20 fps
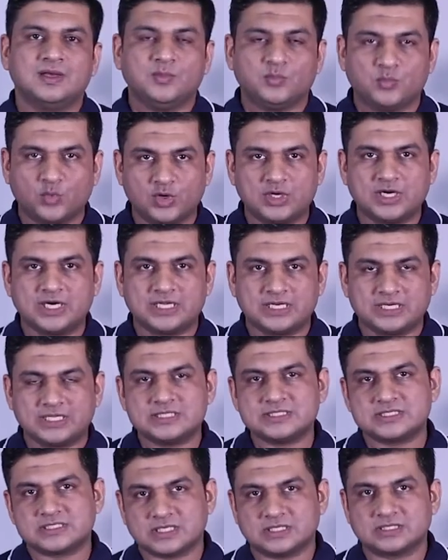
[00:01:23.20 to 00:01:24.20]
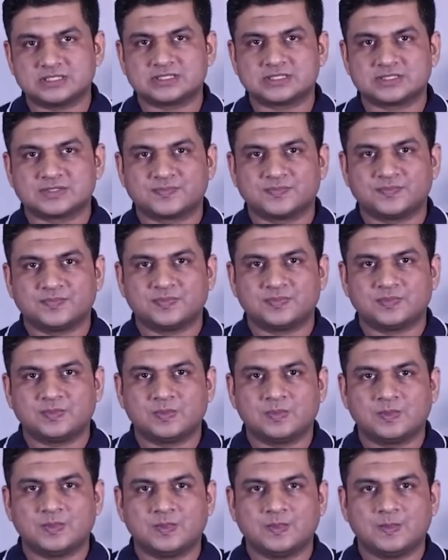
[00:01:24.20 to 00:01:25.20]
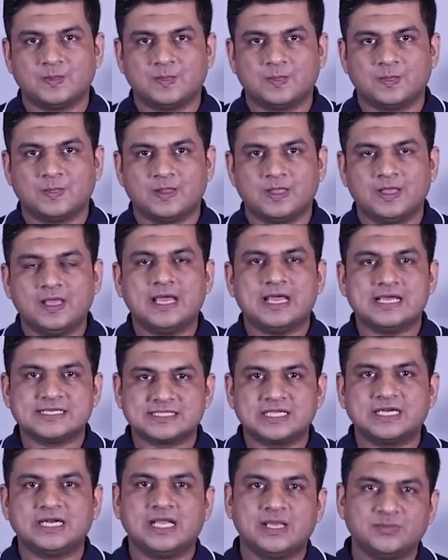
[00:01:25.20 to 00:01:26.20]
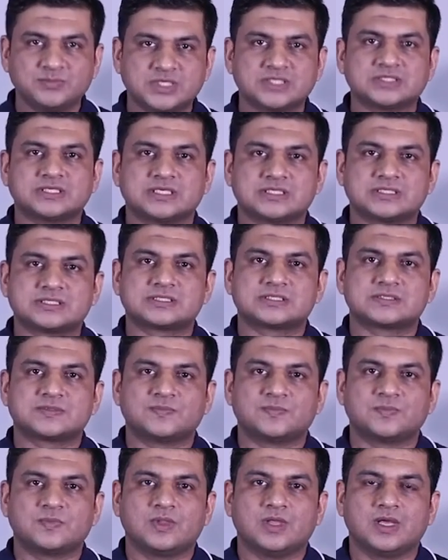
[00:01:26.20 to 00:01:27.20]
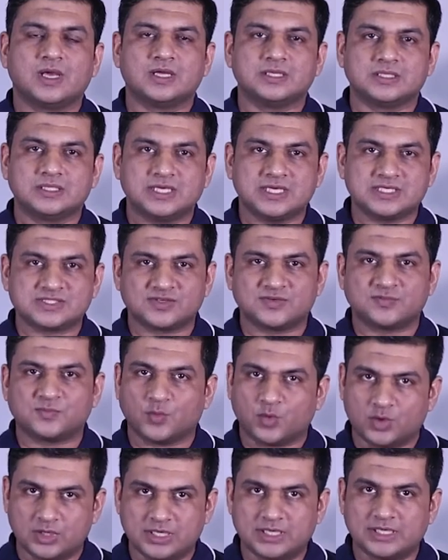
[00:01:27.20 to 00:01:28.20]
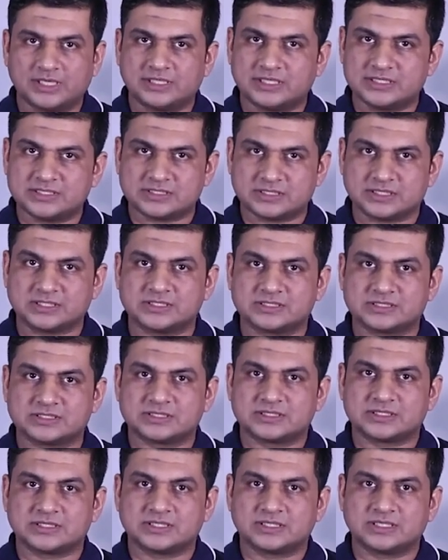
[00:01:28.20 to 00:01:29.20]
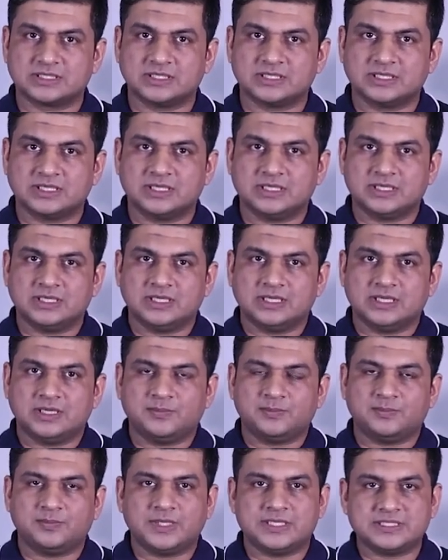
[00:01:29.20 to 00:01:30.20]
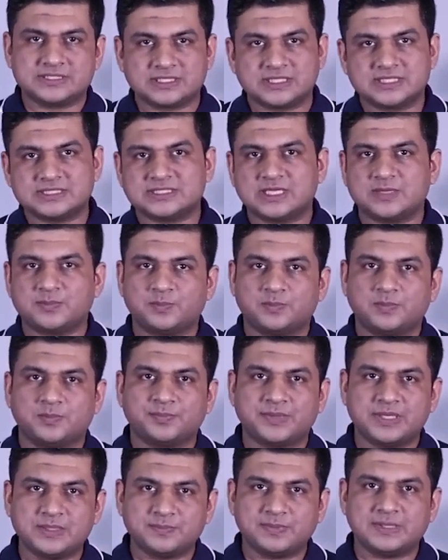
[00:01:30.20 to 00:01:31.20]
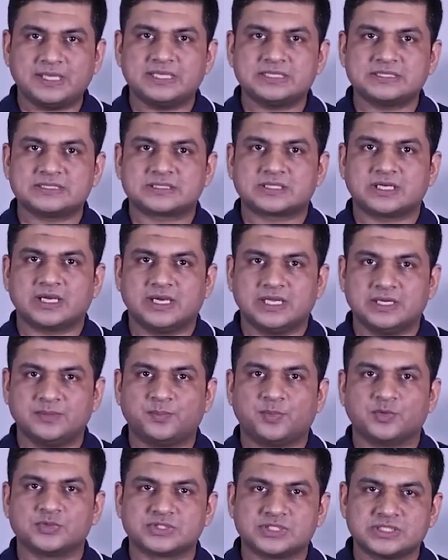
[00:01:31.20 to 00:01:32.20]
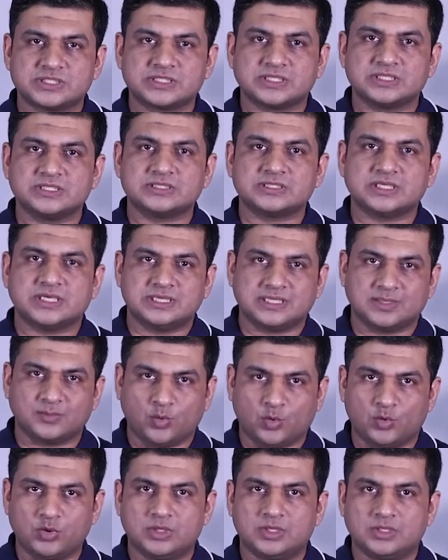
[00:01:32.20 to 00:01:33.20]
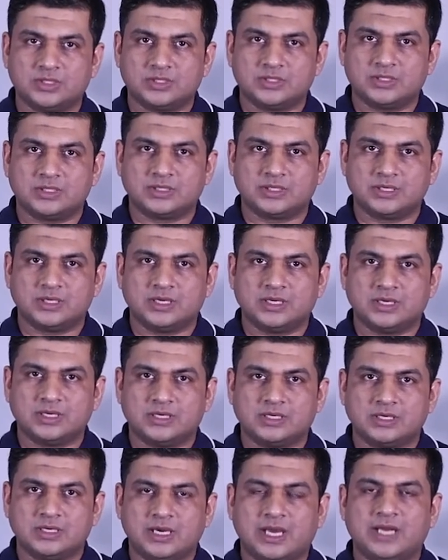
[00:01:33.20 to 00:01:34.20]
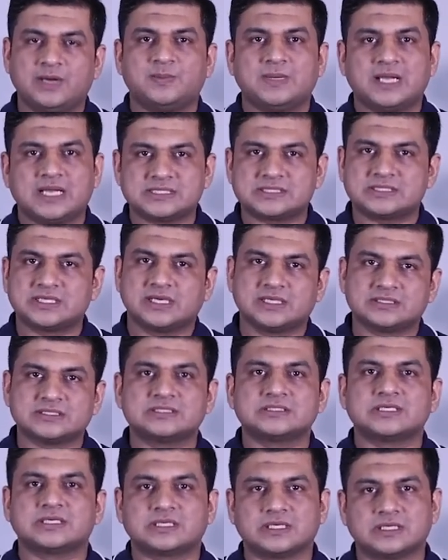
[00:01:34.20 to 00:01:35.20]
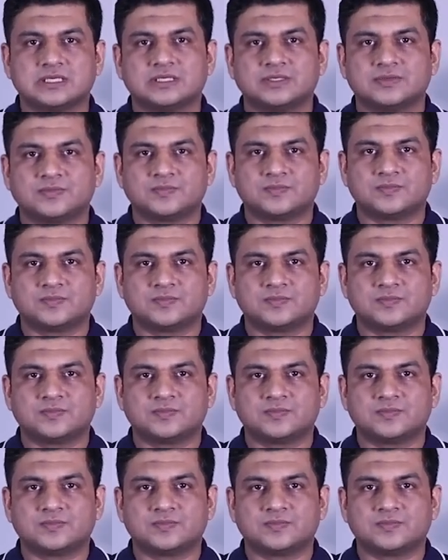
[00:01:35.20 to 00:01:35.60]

Molded-in inserts. As the name suggests, in case of molded-in inserts, inserts are pre-placed in positions in the mold and plastic is injected.